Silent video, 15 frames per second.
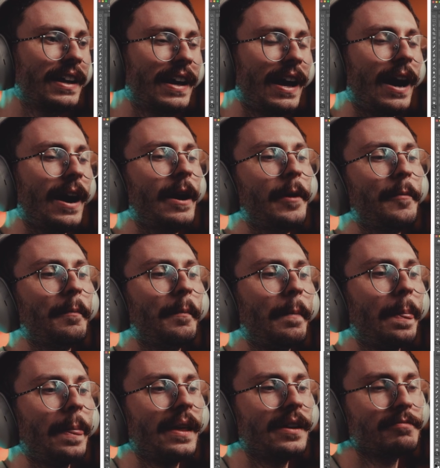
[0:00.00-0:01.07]
Kind
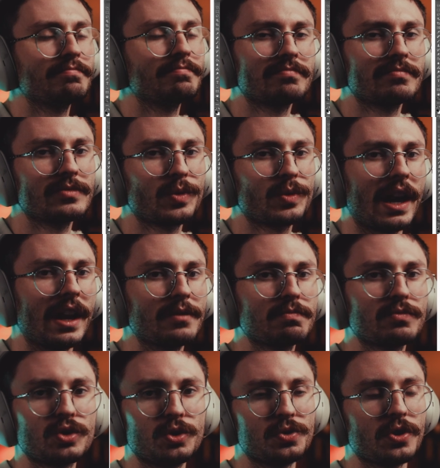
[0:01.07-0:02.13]
of
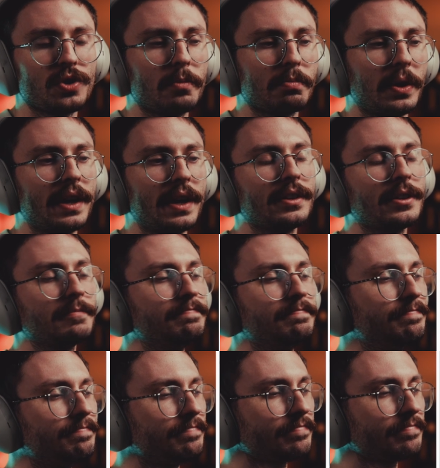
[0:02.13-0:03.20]
choose your own branding.
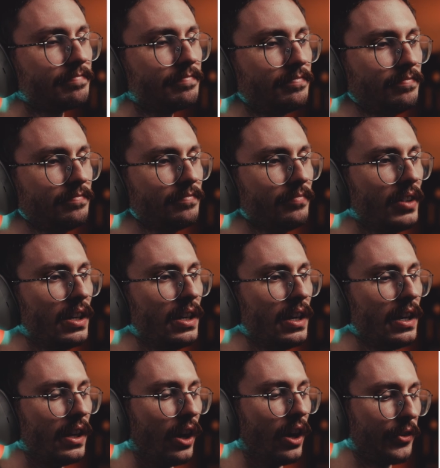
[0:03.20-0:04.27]

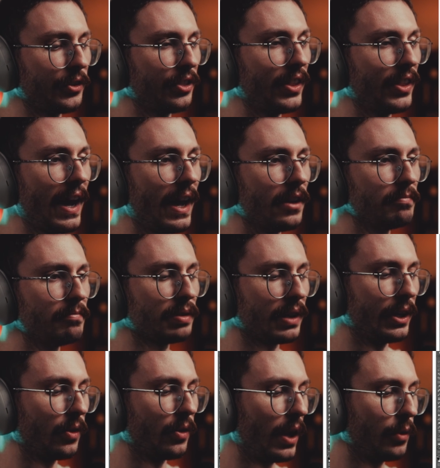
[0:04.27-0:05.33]
And other than that, play
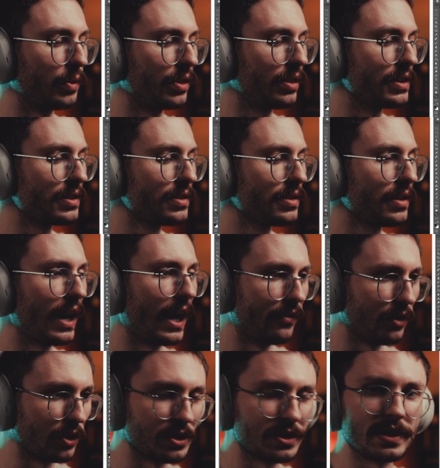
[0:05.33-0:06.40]
around with this, have a
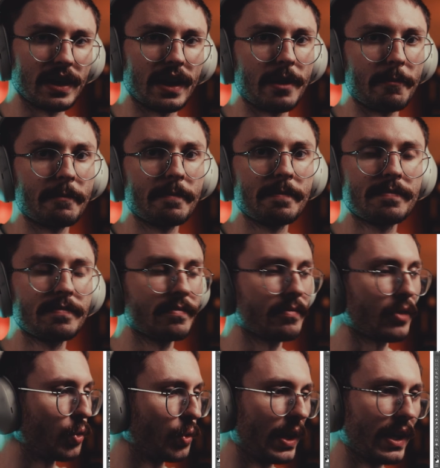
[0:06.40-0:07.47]
good time,
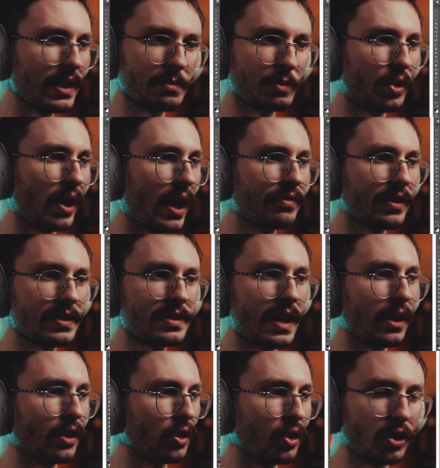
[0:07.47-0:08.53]
create some graphics that
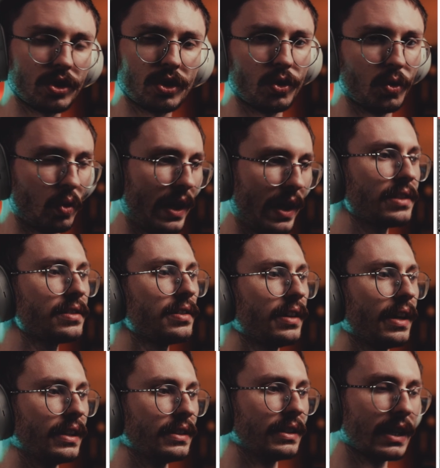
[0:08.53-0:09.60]
look great
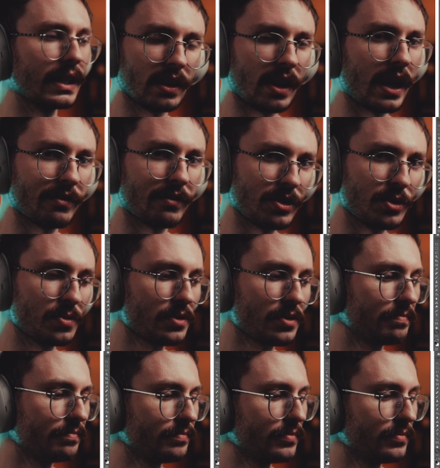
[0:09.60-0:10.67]
and get a lot of views.
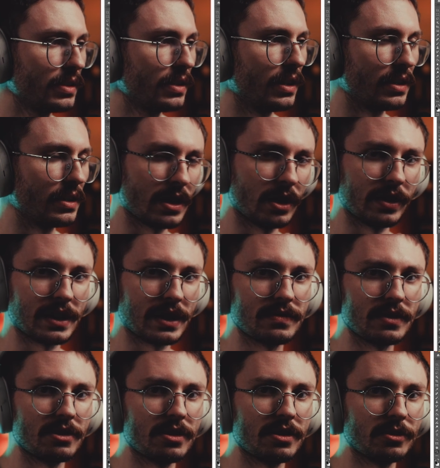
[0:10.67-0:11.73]
Until next
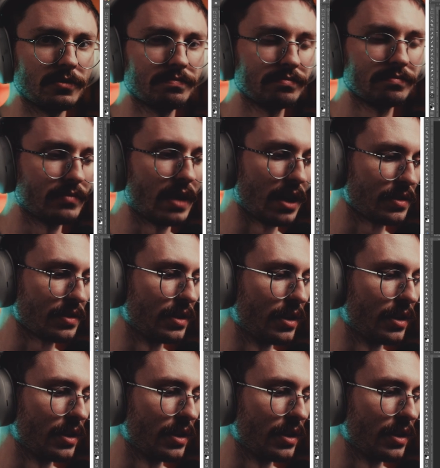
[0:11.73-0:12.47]
video, I'll see ya.